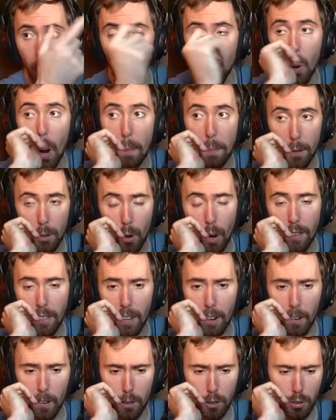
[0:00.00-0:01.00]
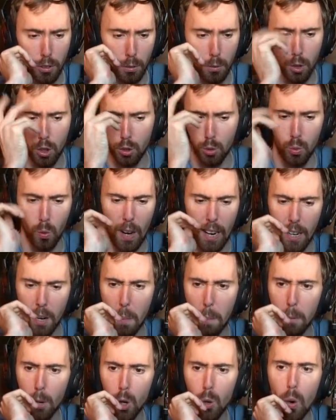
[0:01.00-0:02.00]
Weapon right there is a just
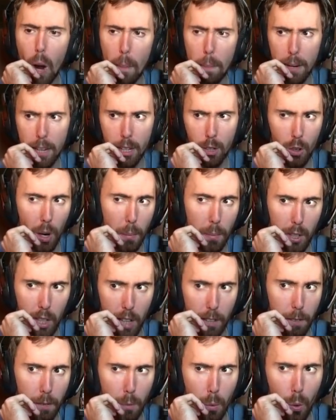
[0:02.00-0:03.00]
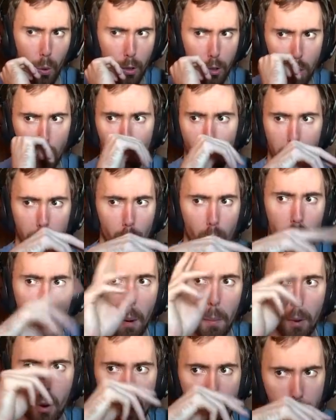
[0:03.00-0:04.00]
random blue weapon that you're able to get from wards. There are a
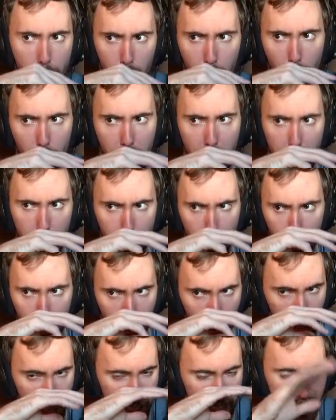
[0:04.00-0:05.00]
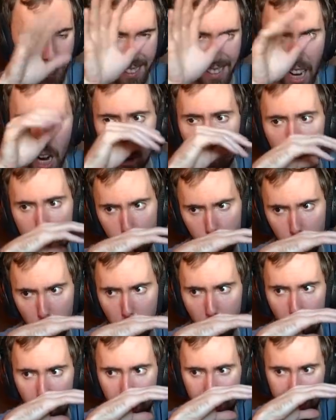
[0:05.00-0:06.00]
number of different locations you can get it. The helmet is a
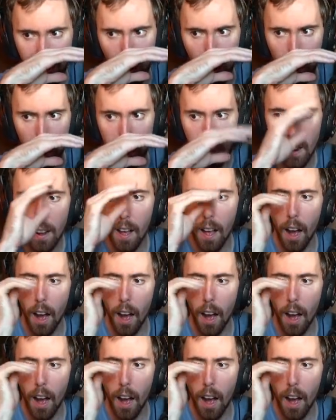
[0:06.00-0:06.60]
benthic helmet.